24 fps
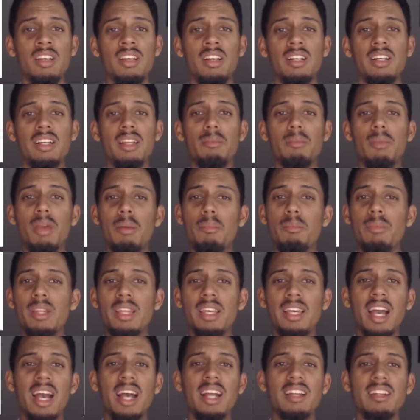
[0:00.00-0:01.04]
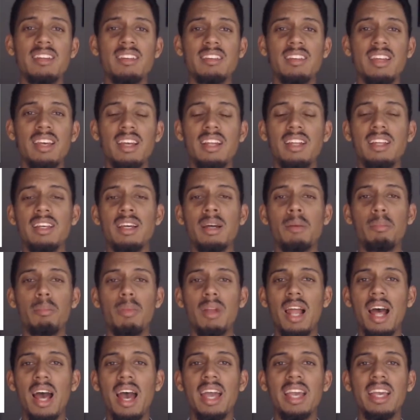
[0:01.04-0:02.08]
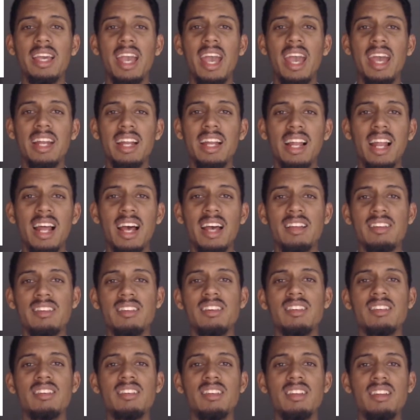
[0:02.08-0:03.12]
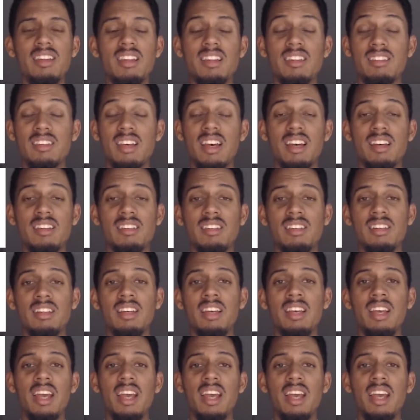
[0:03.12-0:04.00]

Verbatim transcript: remembering, understanding, applying, analyzing, synthesizing,